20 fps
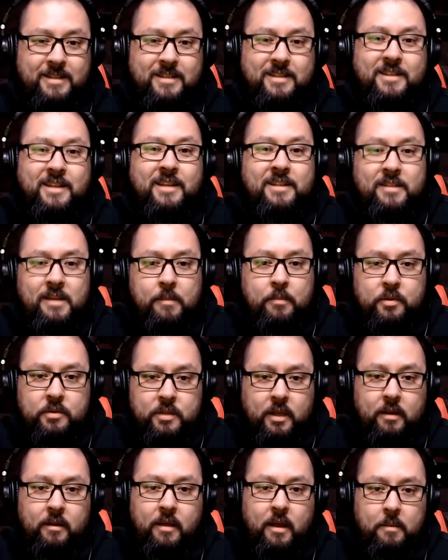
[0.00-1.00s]

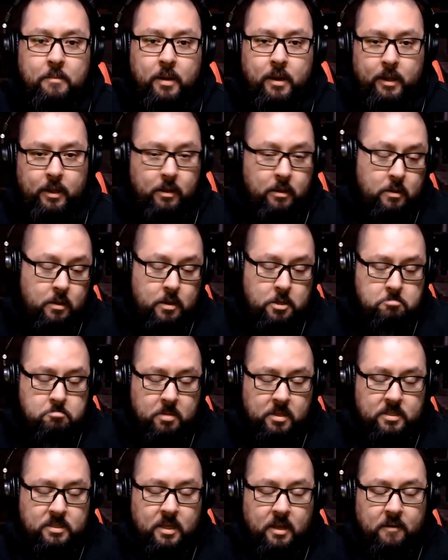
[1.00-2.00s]
60% of that money
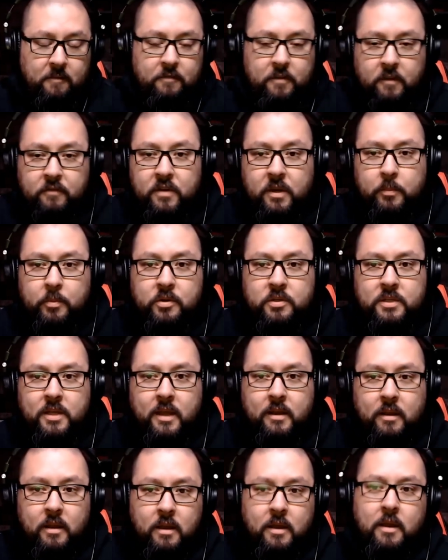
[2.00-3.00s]
instead of
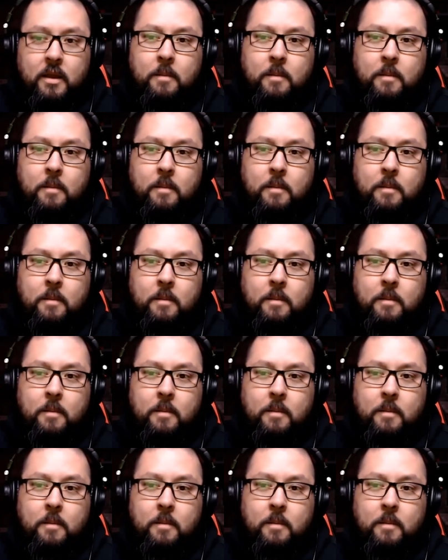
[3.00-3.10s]
50%,